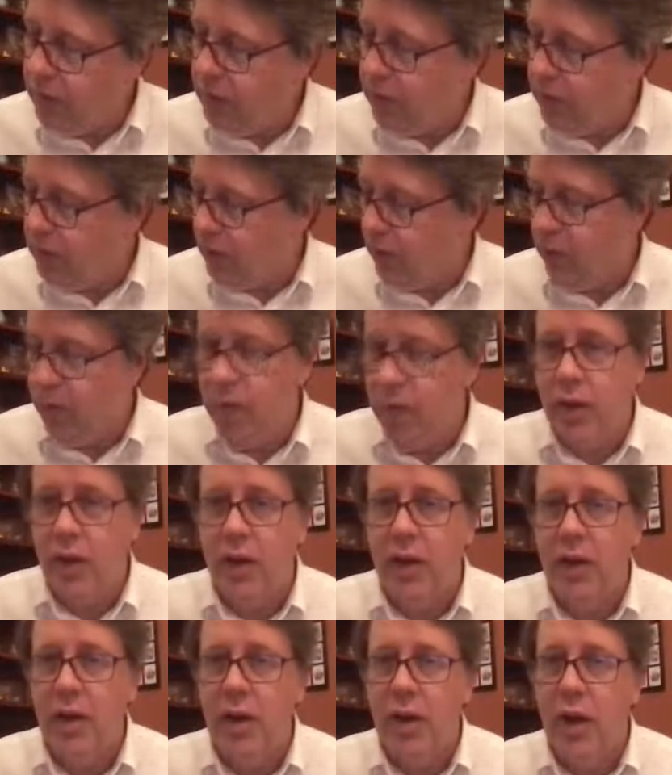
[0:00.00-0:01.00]
sort of
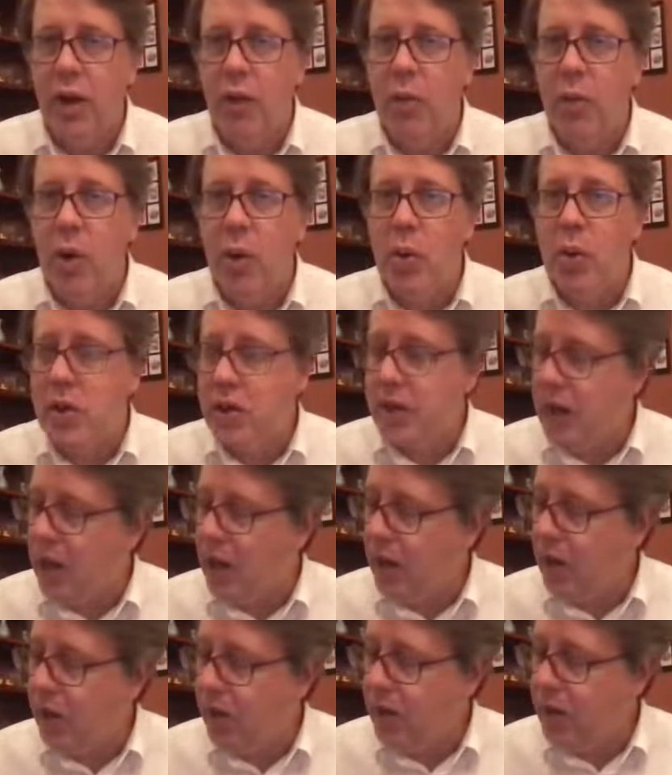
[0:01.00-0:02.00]
a rogues
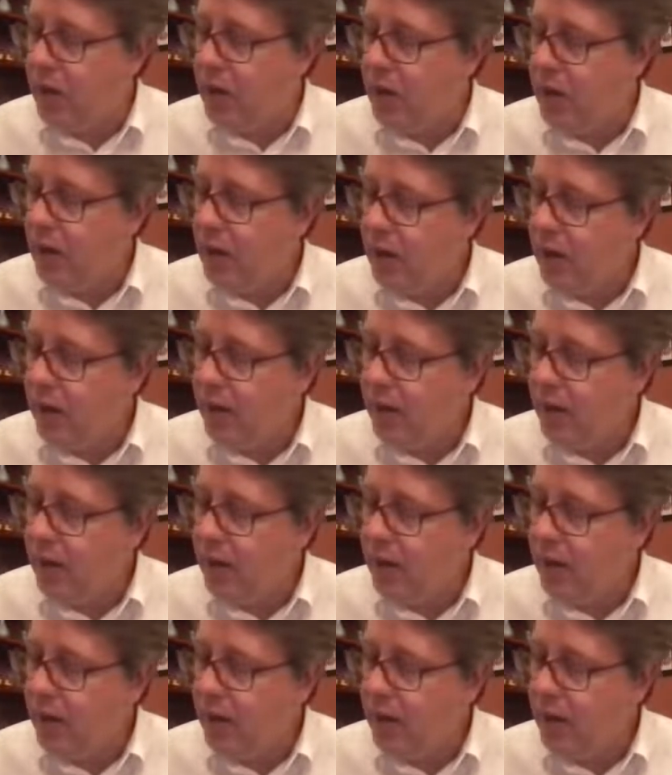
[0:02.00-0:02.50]
gallery.